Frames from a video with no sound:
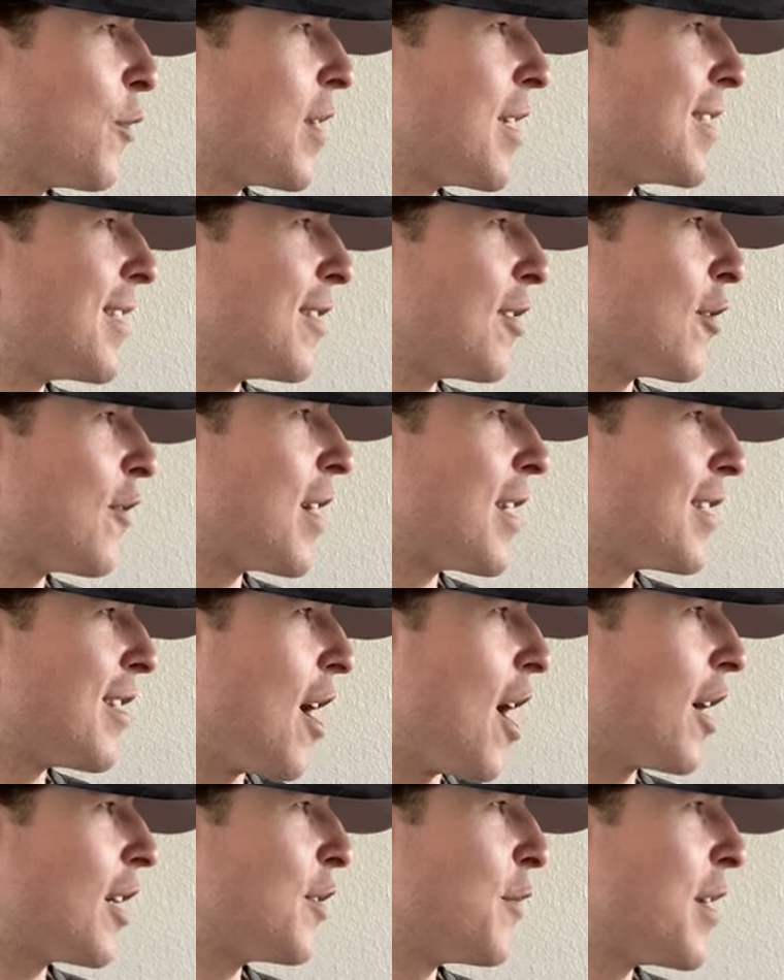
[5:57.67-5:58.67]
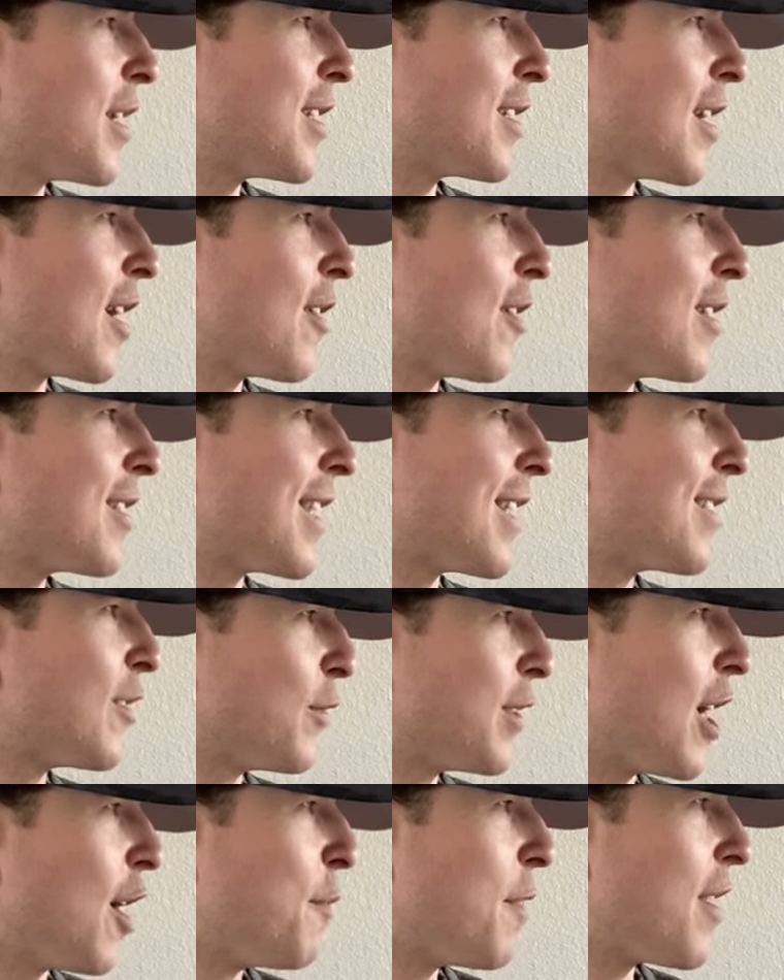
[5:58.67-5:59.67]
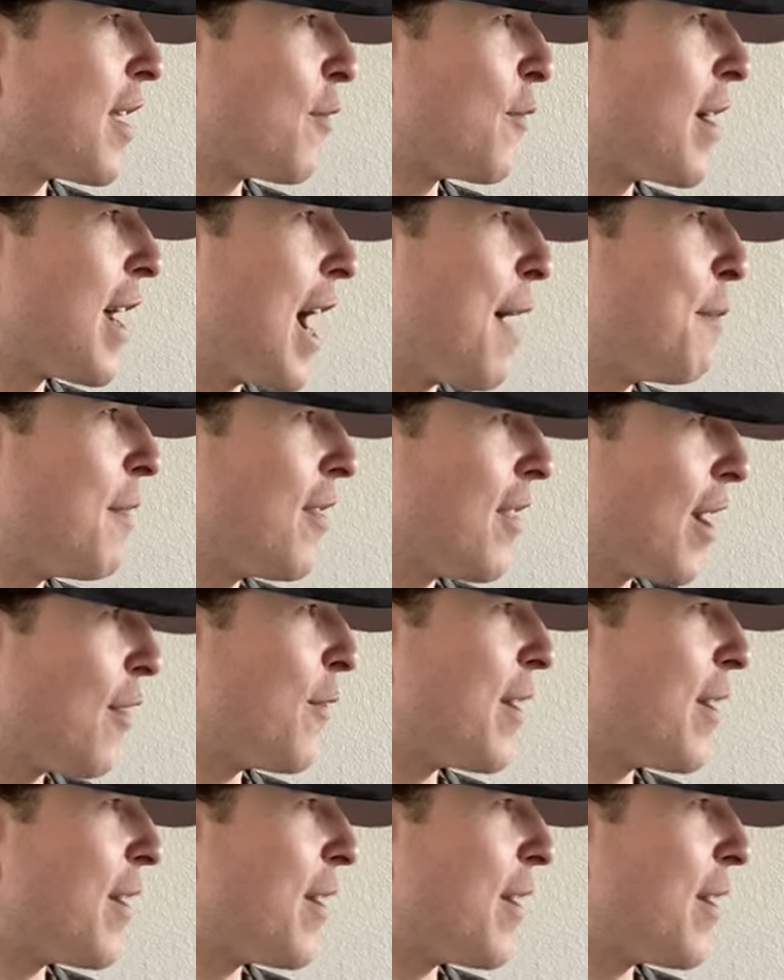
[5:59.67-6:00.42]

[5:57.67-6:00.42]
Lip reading: they sit there and they talk to each other. It's like, so tell me then what happened.